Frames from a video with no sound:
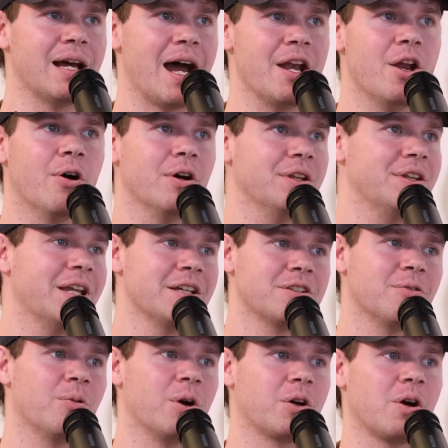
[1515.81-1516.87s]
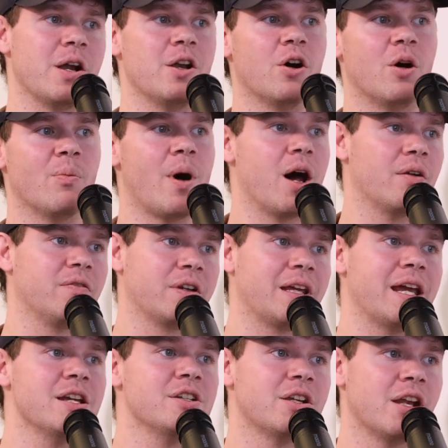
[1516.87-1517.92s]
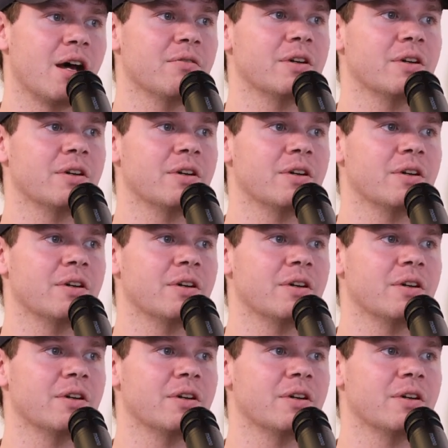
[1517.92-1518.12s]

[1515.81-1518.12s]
I know it doesn't work, or I know a modification